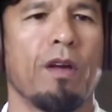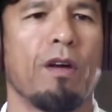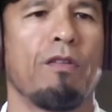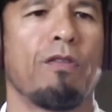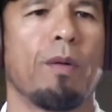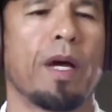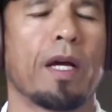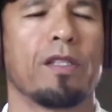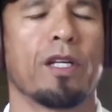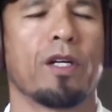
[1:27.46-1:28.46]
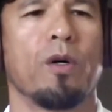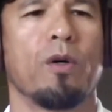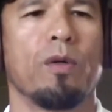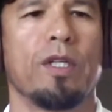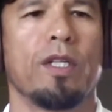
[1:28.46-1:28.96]
from Mexico.
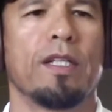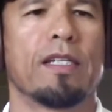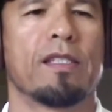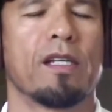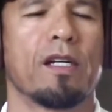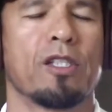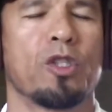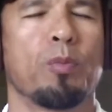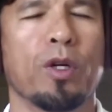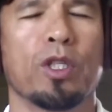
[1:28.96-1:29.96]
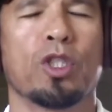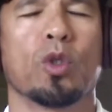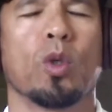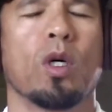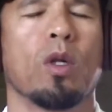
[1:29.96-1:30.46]
That's a
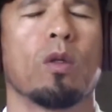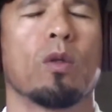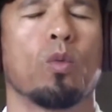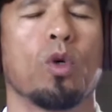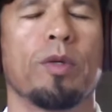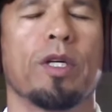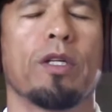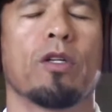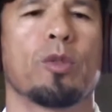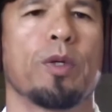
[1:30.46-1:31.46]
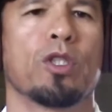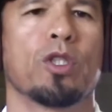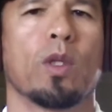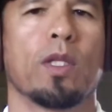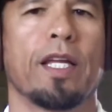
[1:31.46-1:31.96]
spiritual woman or
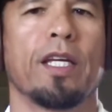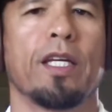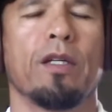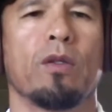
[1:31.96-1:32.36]
spiritual lady